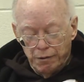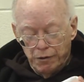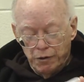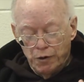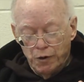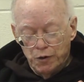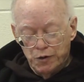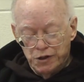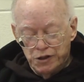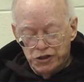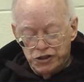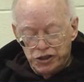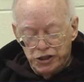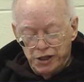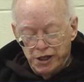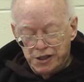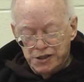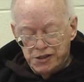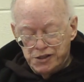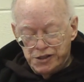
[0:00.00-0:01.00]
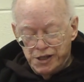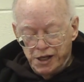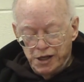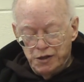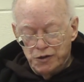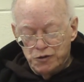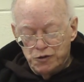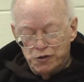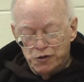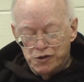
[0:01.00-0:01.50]
Notice she doesn't say
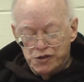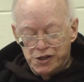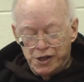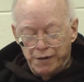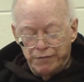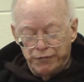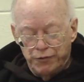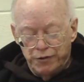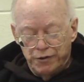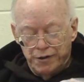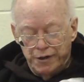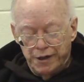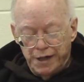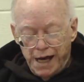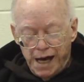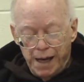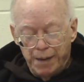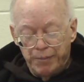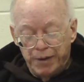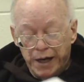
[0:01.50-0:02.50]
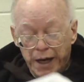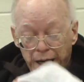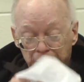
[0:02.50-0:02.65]
either to suffer or to die, but